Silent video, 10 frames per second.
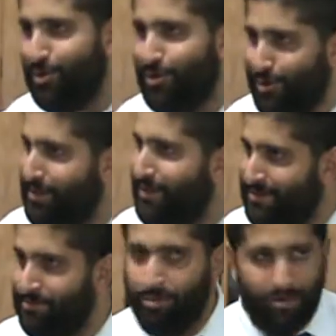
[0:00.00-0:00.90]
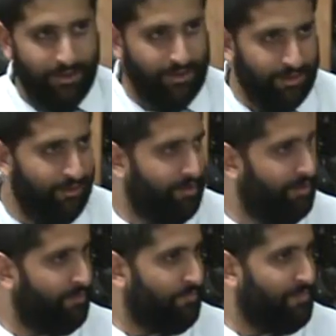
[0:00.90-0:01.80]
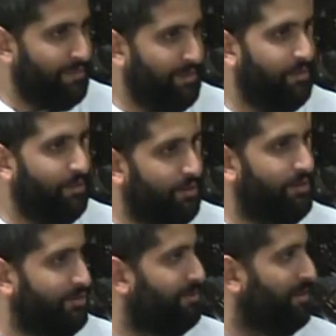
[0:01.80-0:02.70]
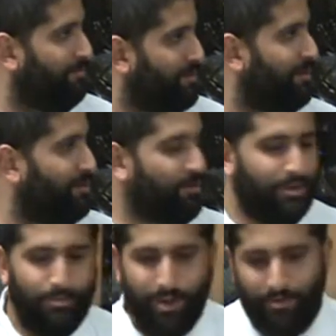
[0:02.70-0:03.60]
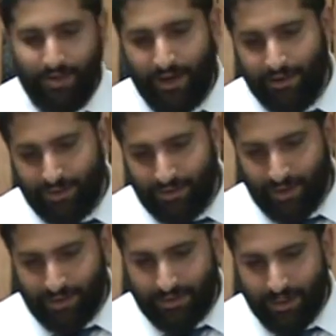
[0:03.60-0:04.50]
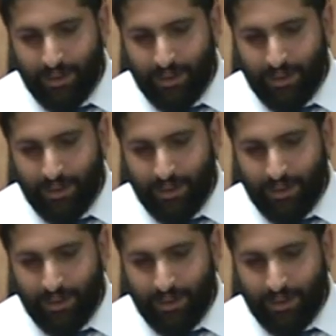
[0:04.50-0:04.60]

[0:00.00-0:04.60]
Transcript: 2-year-old that it's important to learn the midot, to learn proper character traits.